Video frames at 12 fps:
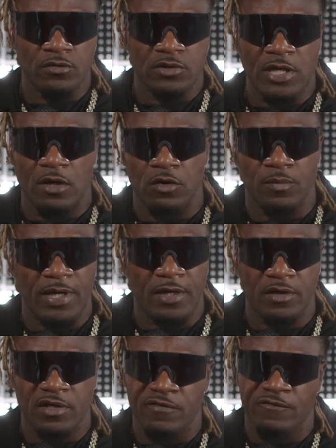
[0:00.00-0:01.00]
Talk about
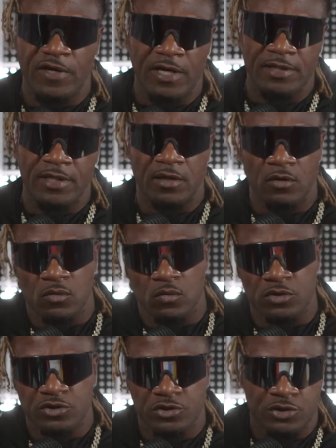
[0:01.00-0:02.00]
it and find out
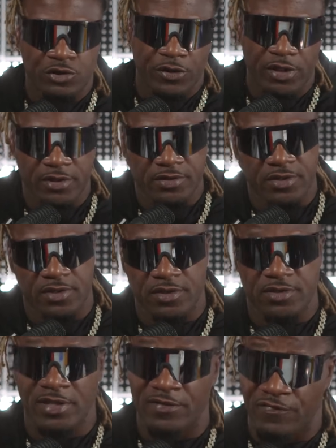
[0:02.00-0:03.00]
what your triggers
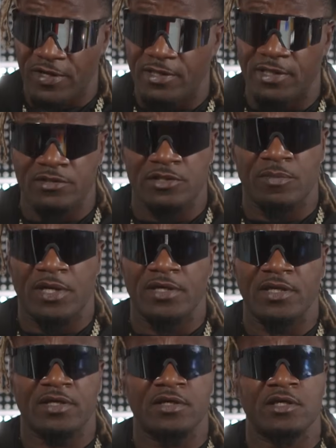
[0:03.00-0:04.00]
is and find out somebody
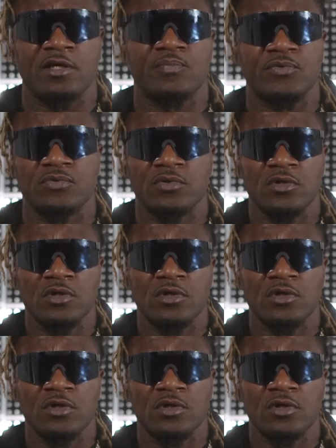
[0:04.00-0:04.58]
that can help you,